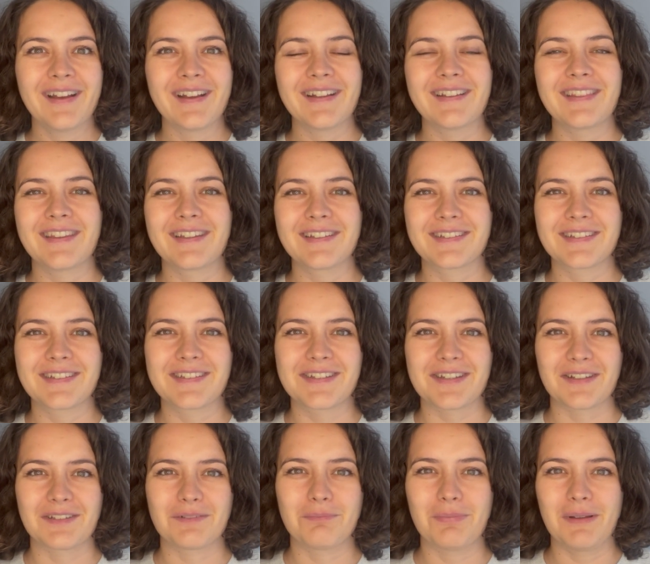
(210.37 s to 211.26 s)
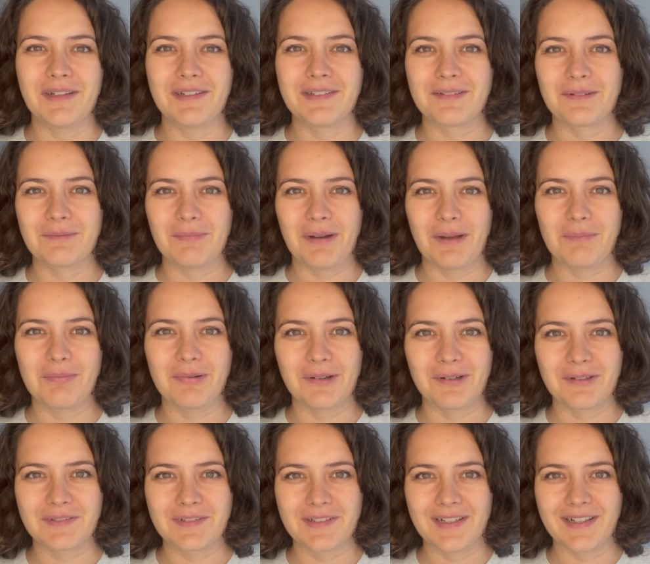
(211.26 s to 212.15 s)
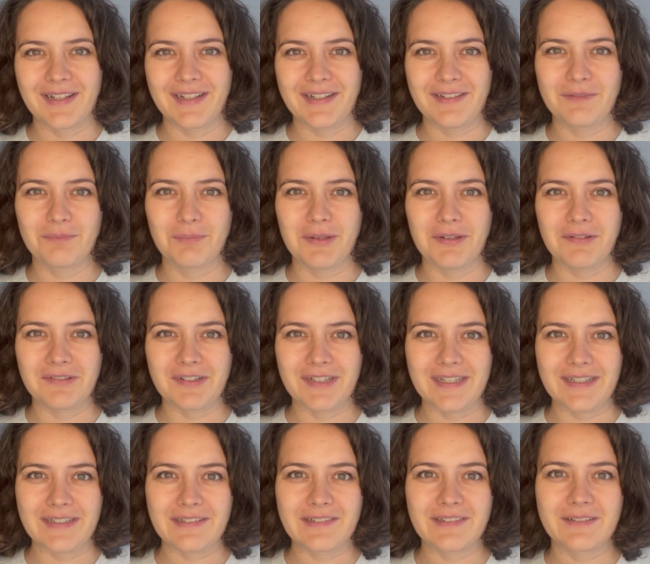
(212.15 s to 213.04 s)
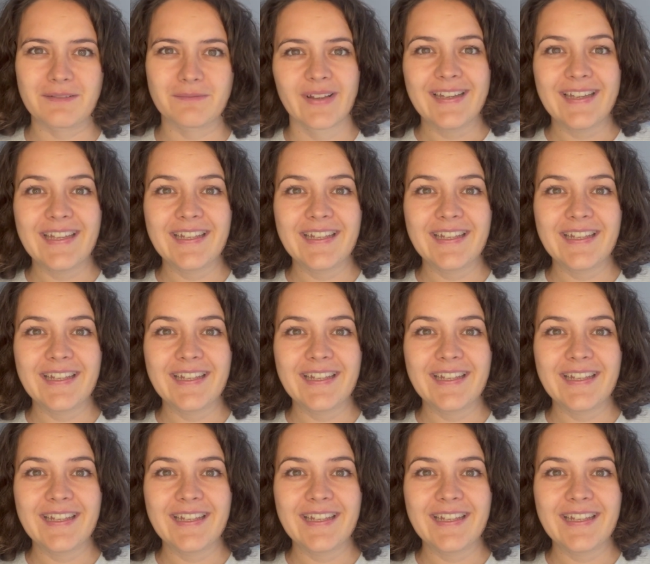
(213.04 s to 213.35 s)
This is just based on my personal experience.